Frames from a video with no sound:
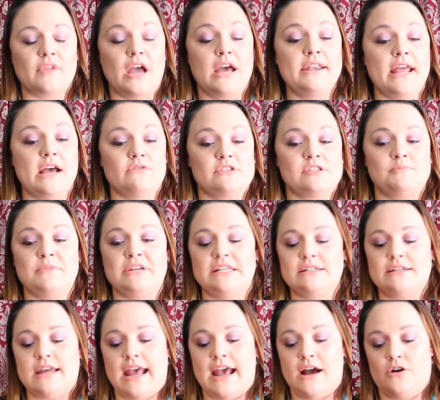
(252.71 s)

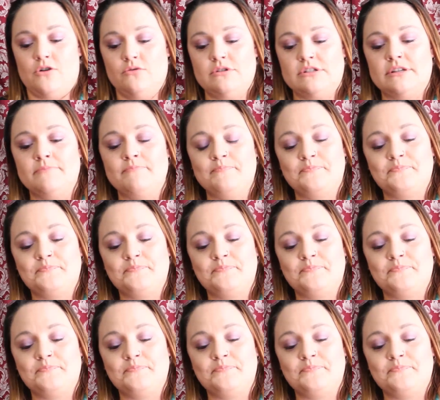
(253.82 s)
announcement out